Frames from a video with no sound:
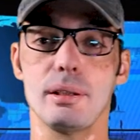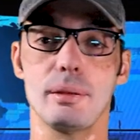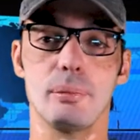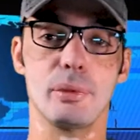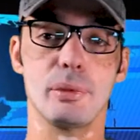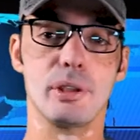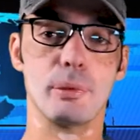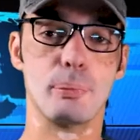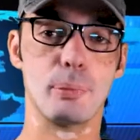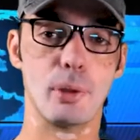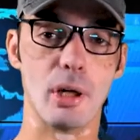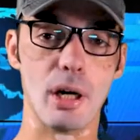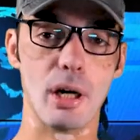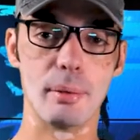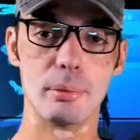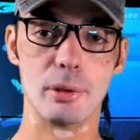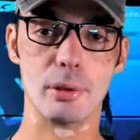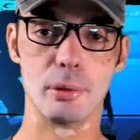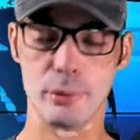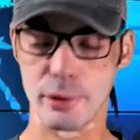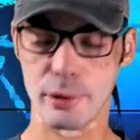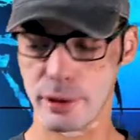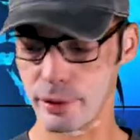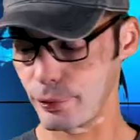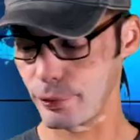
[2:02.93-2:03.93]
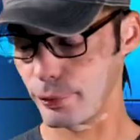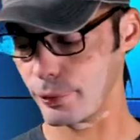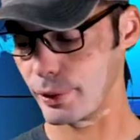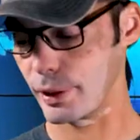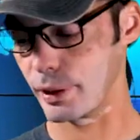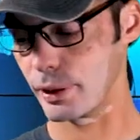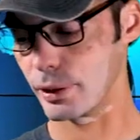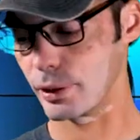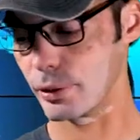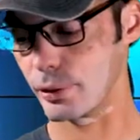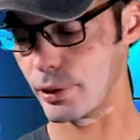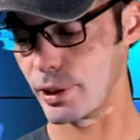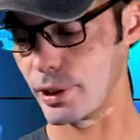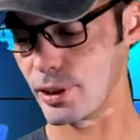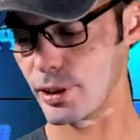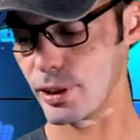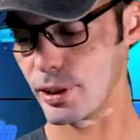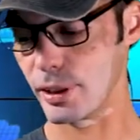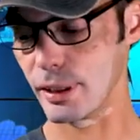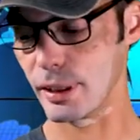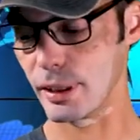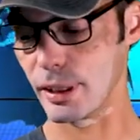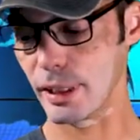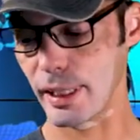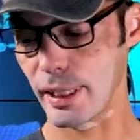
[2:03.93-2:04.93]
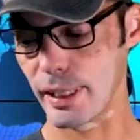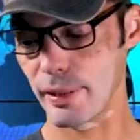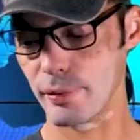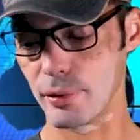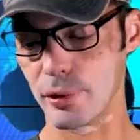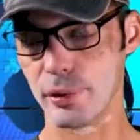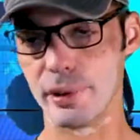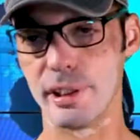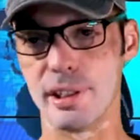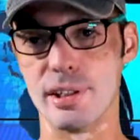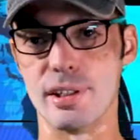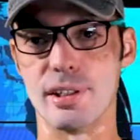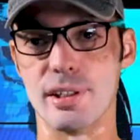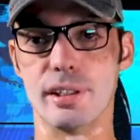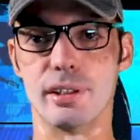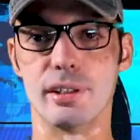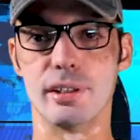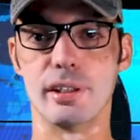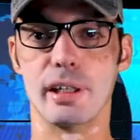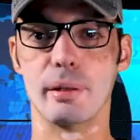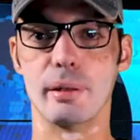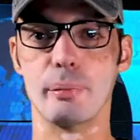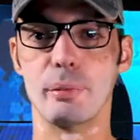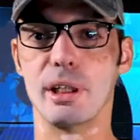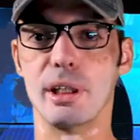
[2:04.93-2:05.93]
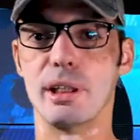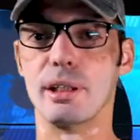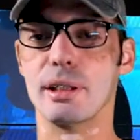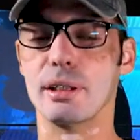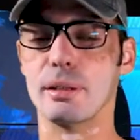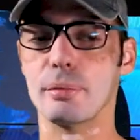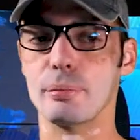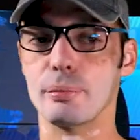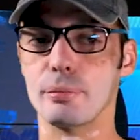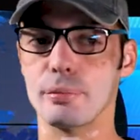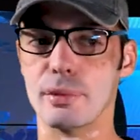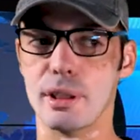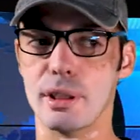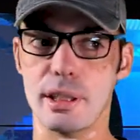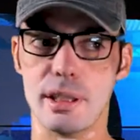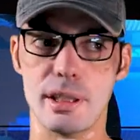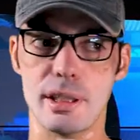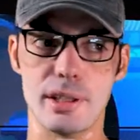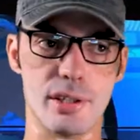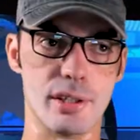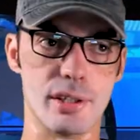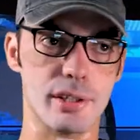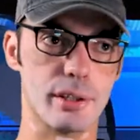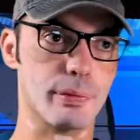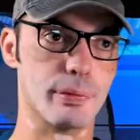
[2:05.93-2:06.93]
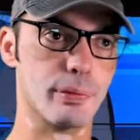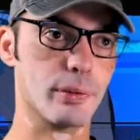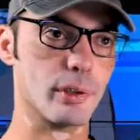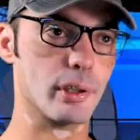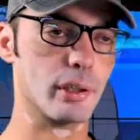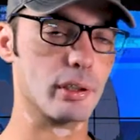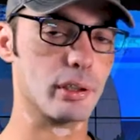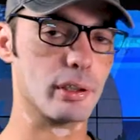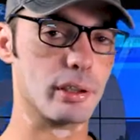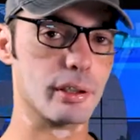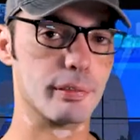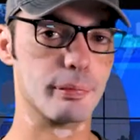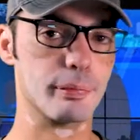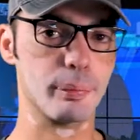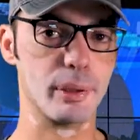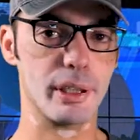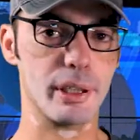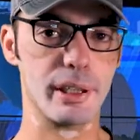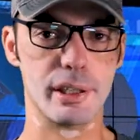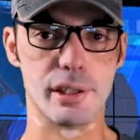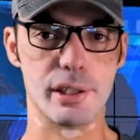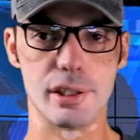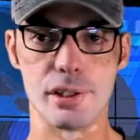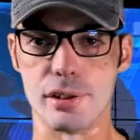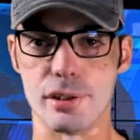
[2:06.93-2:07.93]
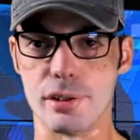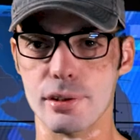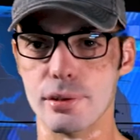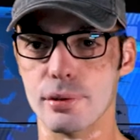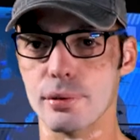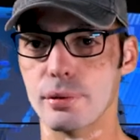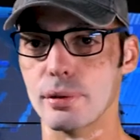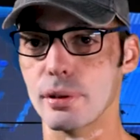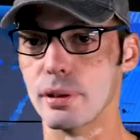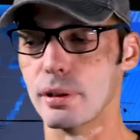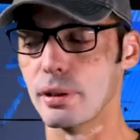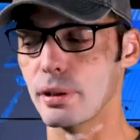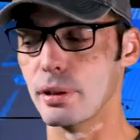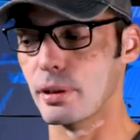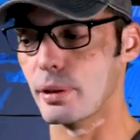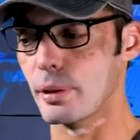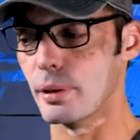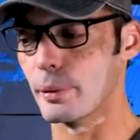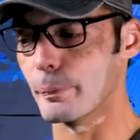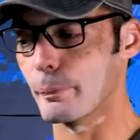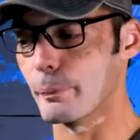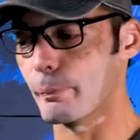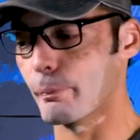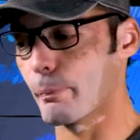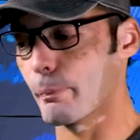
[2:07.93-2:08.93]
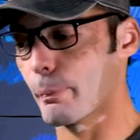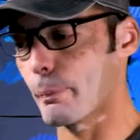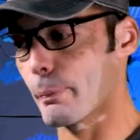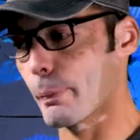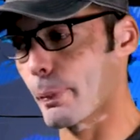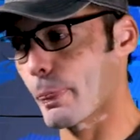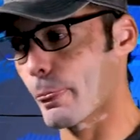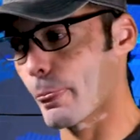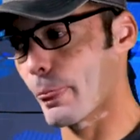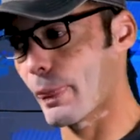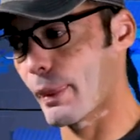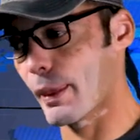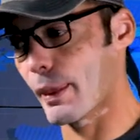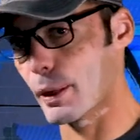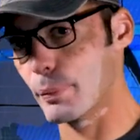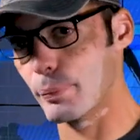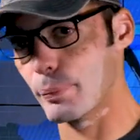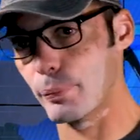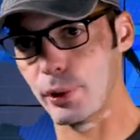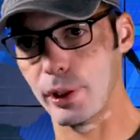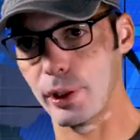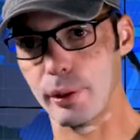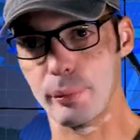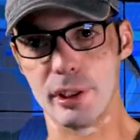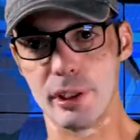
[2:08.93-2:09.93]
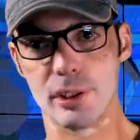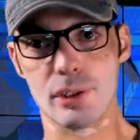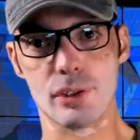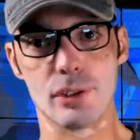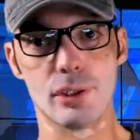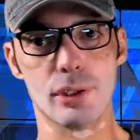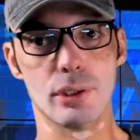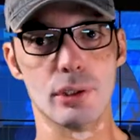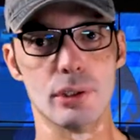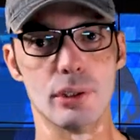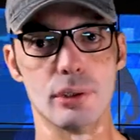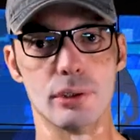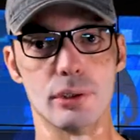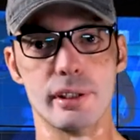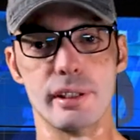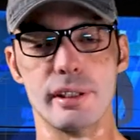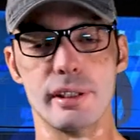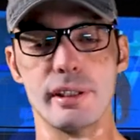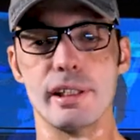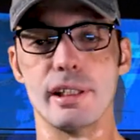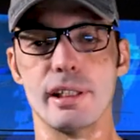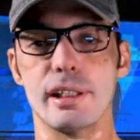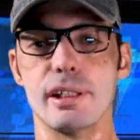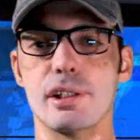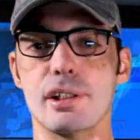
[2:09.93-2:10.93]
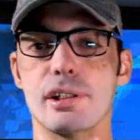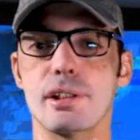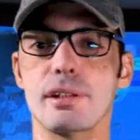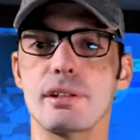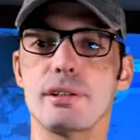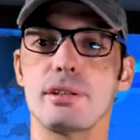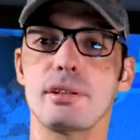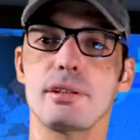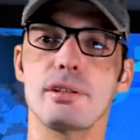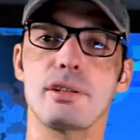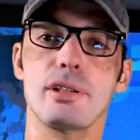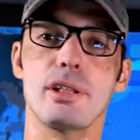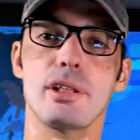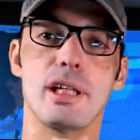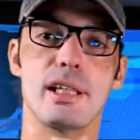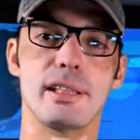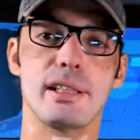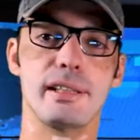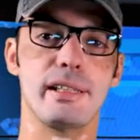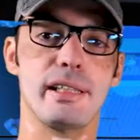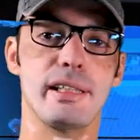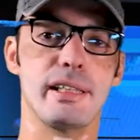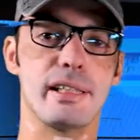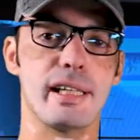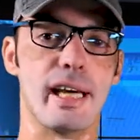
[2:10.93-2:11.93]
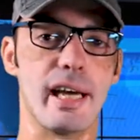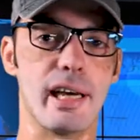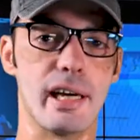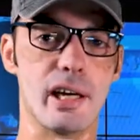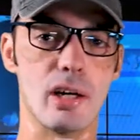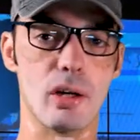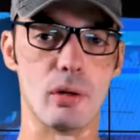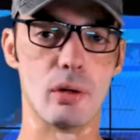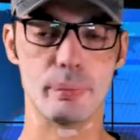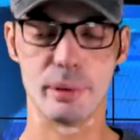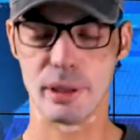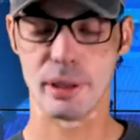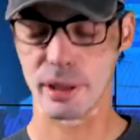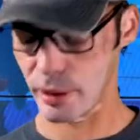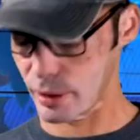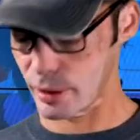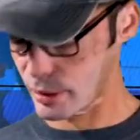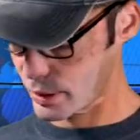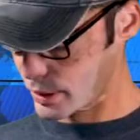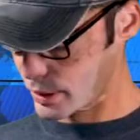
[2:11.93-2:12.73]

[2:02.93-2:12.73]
but the problem with increasing the level is it's going to become easier for a lot of players who pretty much solo the dungeon, not need help,